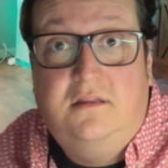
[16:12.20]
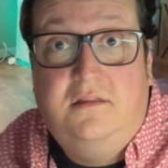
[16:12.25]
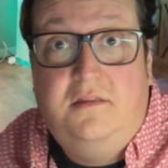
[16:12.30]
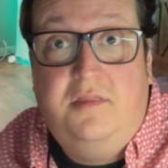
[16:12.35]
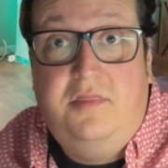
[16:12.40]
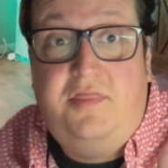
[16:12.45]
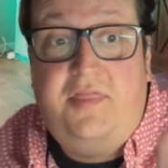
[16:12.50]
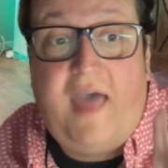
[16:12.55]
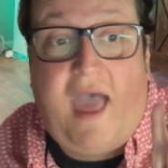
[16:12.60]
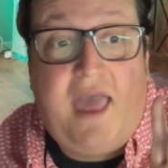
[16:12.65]

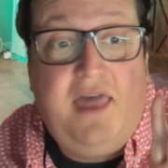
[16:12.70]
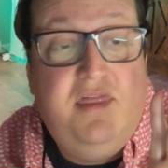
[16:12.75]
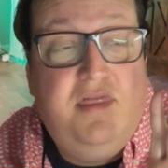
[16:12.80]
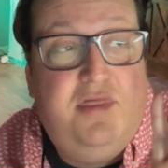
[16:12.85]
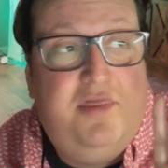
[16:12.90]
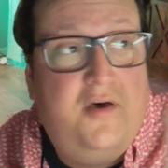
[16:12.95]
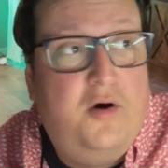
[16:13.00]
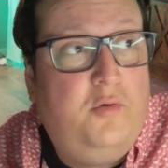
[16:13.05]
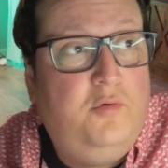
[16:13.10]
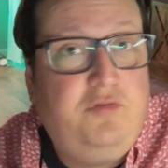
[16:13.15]
that
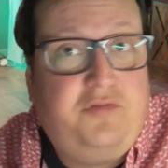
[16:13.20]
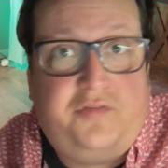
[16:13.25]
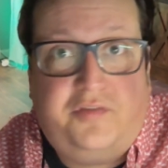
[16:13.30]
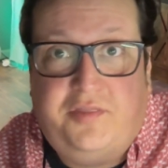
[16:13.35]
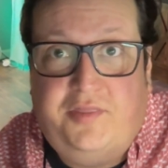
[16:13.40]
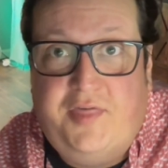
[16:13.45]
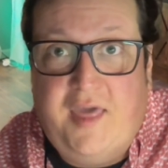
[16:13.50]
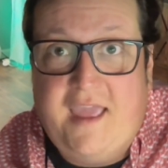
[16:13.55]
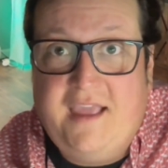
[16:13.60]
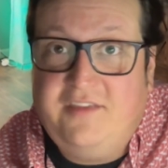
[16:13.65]
those
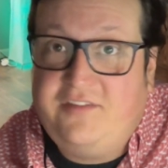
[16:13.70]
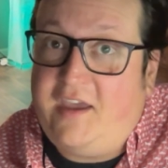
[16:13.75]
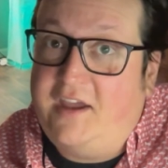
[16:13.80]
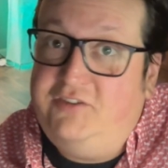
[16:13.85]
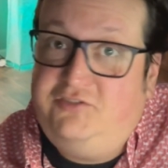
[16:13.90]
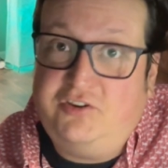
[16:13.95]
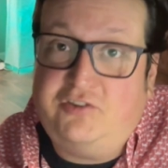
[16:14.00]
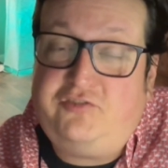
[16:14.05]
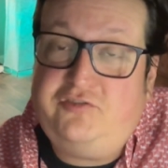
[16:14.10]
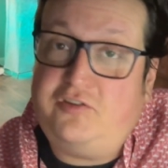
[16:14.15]
things I
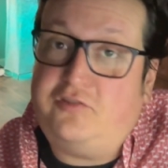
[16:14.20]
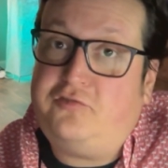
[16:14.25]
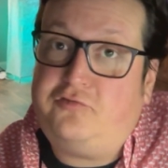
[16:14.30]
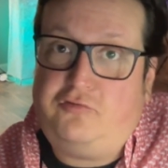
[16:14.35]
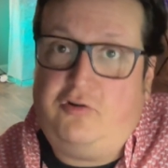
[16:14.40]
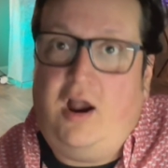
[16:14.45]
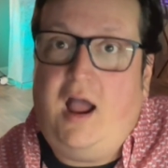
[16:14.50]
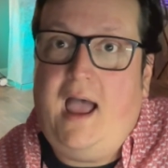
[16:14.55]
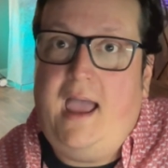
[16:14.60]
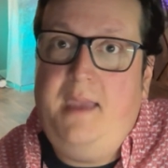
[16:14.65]
just
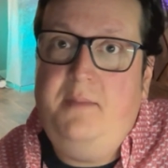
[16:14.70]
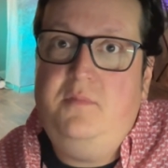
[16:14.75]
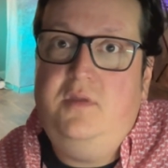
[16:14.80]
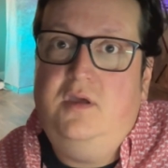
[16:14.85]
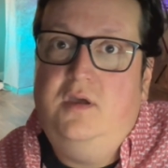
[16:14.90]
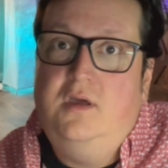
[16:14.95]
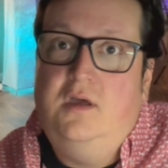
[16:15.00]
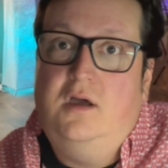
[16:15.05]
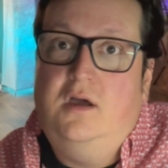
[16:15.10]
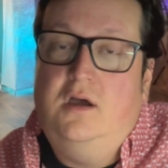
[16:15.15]
described
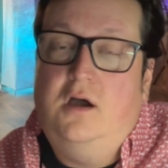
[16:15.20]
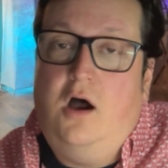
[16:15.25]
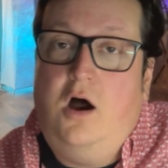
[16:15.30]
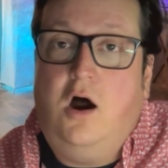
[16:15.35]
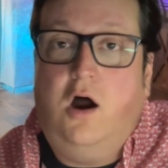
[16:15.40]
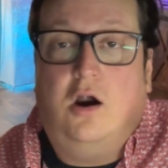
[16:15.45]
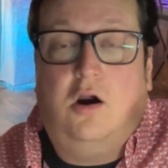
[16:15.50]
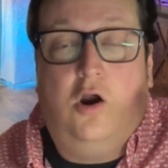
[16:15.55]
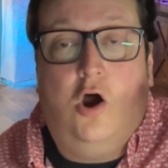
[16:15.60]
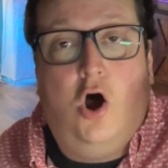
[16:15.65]

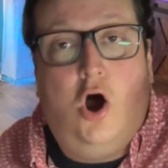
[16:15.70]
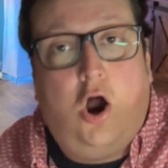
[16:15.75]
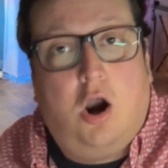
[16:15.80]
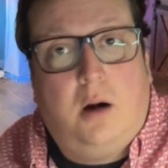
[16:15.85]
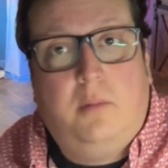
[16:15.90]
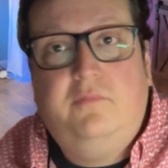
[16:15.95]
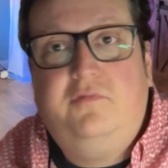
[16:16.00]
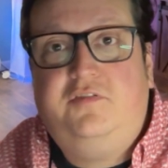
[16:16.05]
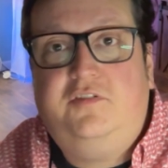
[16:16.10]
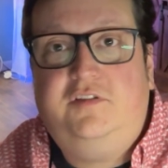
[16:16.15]
are
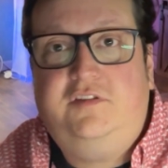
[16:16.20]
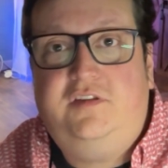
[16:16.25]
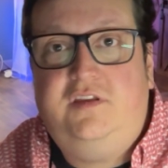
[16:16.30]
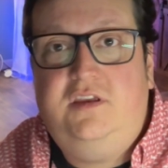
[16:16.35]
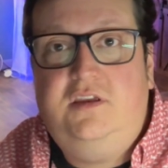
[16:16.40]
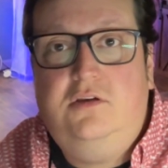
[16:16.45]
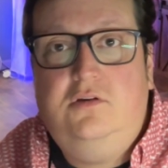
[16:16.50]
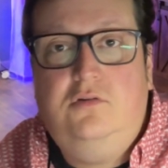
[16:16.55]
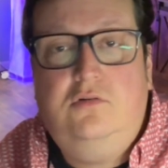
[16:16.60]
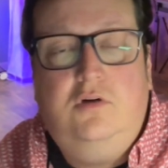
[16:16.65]
harmful to
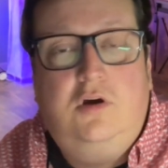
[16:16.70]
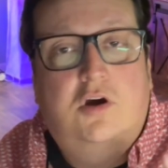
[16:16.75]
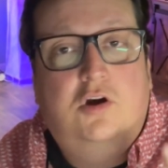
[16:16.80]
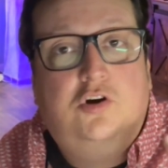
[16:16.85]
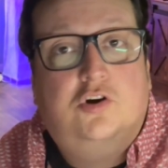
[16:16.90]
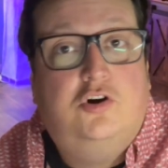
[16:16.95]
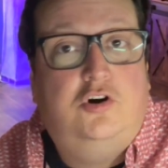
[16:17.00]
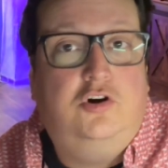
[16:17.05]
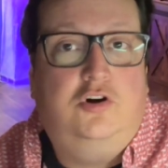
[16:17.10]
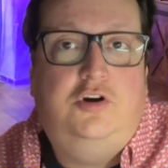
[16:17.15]
you,
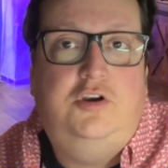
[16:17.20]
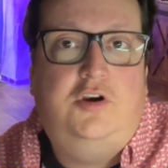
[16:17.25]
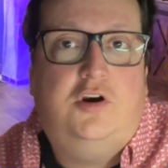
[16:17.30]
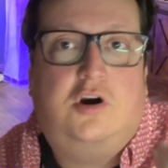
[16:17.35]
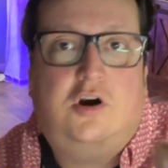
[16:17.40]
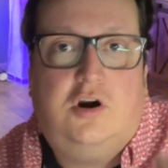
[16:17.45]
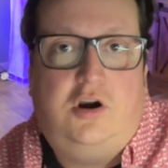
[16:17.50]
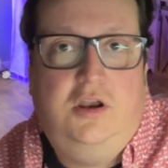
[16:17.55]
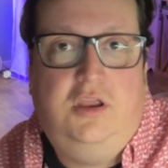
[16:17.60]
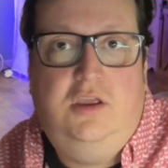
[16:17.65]
could
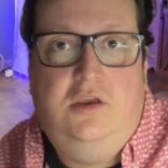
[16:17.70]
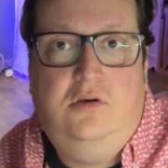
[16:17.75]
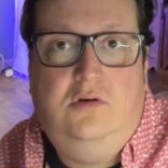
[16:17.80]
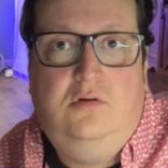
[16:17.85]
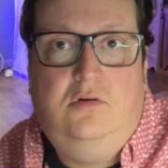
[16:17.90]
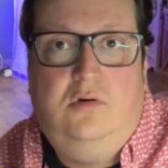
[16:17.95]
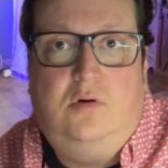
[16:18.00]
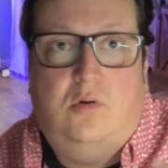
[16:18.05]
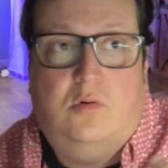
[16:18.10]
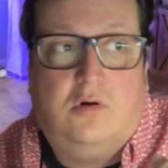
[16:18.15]
hurt
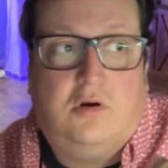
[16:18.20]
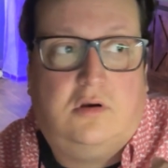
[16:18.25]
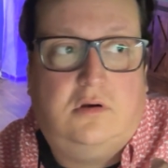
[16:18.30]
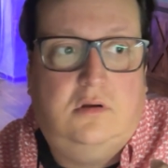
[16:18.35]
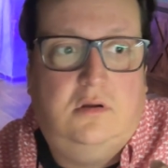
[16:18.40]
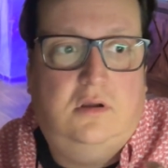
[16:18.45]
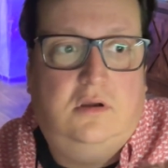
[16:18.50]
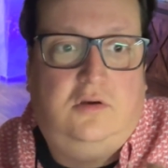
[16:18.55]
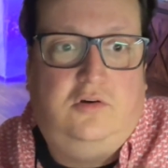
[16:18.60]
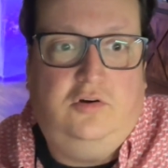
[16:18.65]
you, or
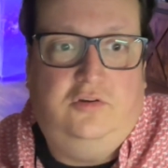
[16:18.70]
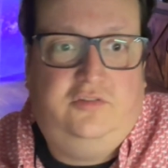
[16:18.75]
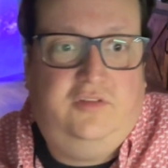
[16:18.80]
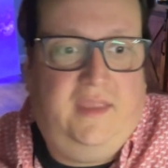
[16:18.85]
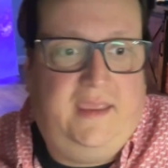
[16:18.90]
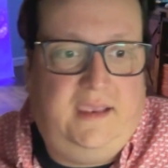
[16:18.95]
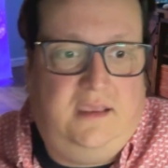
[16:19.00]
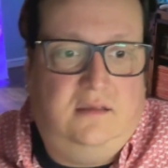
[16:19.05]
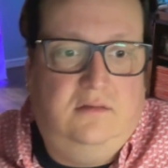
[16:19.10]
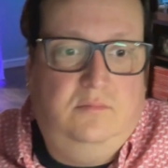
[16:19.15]
could
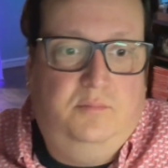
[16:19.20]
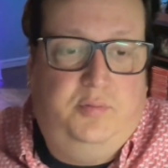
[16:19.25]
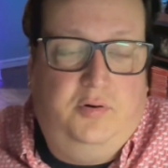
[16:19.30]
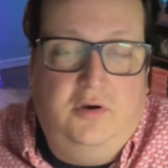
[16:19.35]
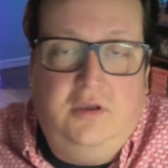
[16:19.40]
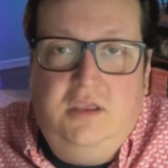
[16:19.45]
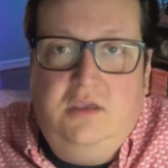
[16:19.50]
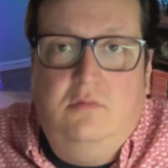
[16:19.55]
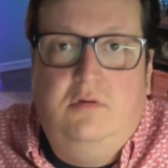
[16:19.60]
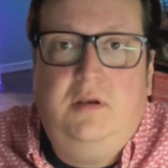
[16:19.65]
like
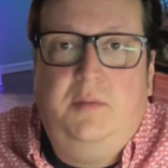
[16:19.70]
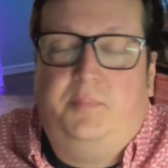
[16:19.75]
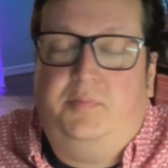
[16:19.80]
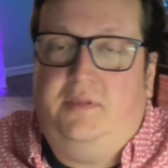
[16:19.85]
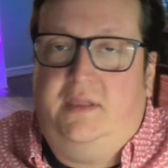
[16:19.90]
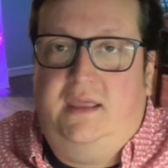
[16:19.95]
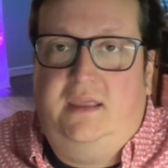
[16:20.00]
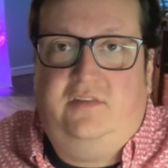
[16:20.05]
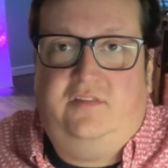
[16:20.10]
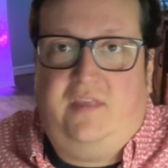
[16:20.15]
put you in a
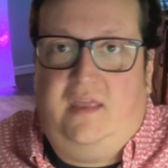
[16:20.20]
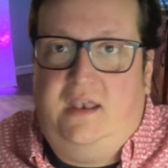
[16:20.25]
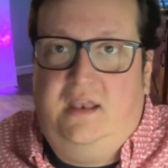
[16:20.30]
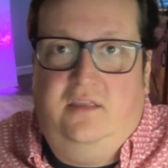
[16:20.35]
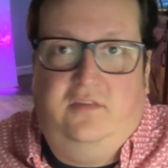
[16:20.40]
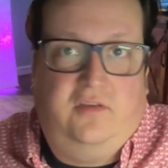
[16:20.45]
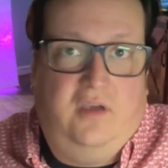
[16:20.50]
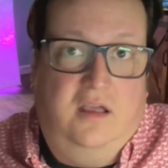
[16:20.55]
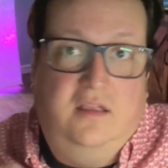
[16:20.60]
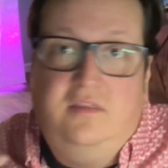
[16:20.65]
place that
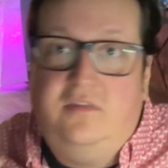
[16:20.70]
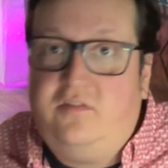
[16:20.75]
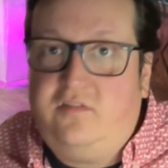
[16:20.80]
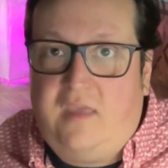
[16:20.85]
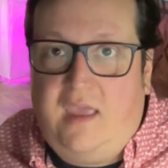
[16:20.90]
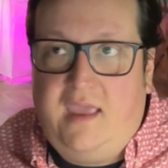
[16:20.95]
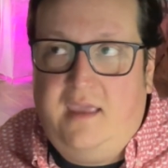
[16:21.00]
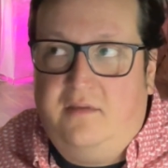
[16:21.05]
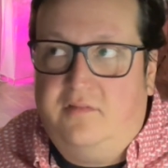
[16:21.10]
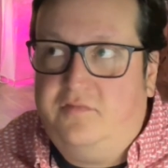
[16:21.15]
is
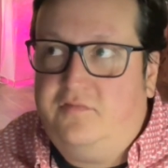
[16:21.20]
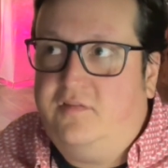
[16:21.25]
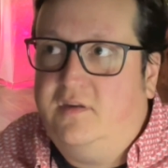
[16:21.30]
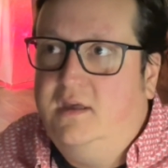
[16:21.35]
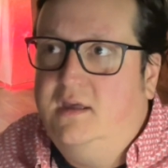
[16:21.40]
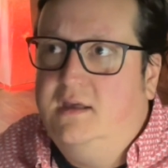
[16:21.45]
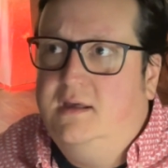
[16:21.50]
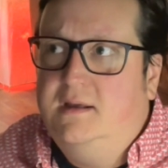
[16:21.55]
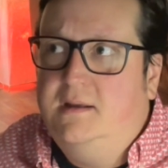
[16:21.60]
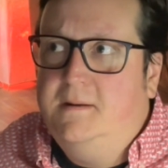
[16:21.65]
unsafe,
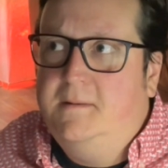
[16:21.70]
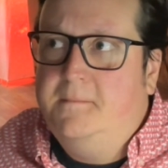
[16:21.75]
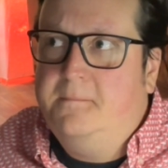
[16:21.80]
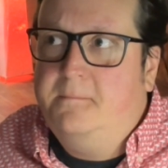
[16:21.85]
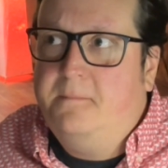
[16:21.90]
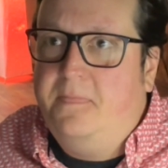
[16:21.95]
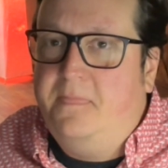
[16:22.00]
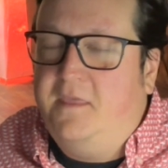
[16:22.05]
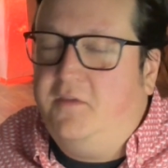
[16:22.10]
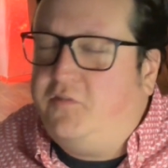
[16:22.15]

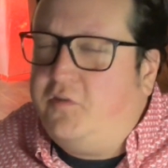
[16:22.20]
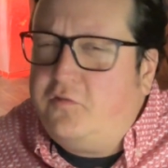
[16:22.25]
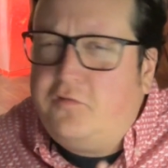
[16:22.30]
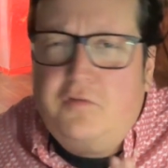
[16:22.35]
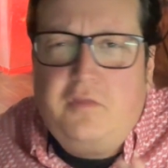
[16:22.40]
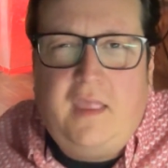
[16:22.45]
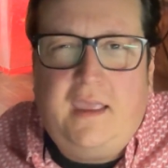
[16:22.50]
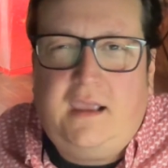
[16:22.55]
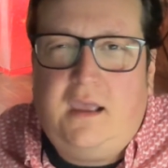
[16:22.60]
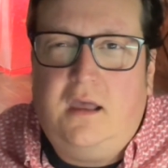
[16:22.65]
this isn't
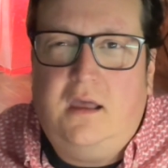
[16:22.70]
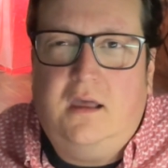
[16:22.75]
like